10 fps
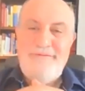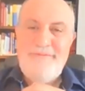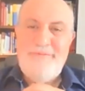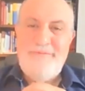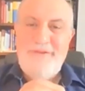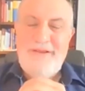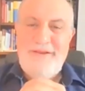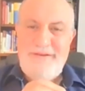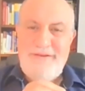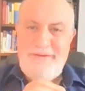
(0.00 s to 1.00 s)
the more
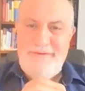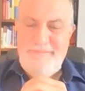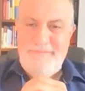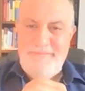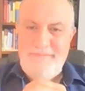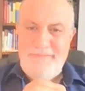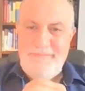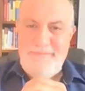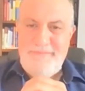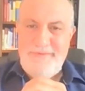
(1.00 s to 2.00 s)
likely
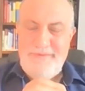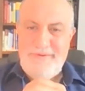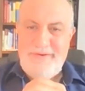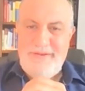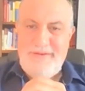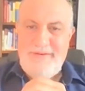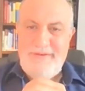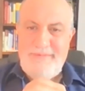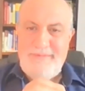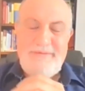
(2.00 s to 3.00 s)
you know,
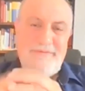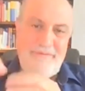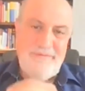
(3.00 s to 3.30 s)
I mean,